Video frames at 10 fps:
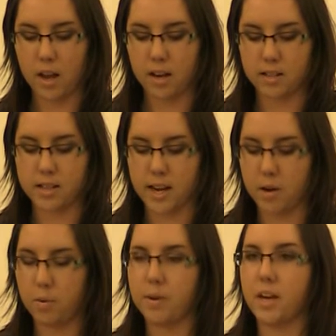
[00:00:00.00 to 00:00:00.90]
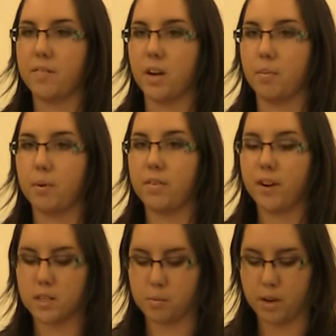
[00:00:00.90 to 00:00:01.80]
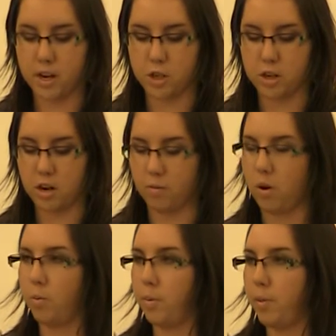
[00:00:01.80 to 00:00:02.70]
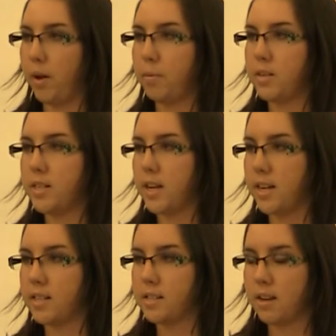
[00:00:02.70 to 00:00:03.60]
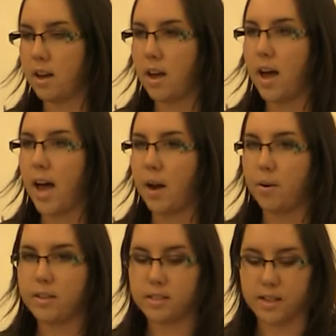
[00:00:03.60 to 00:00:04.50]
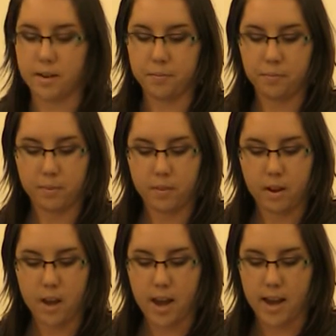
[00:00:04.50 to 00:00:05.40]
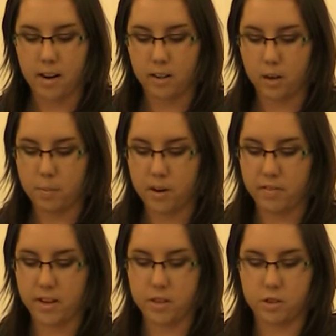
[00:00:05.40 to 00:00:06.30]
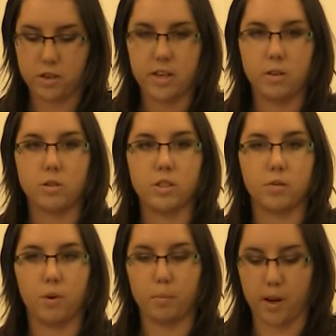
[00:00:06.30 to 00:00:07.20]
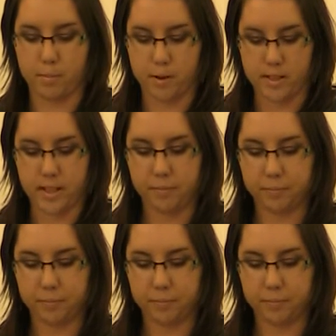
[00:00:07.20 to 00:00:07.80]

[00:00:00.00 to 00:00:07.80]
Today I will be giving a brief explanation of what woodblock printing is, how it is done, and a little bit of the history and uses of woodblock printing.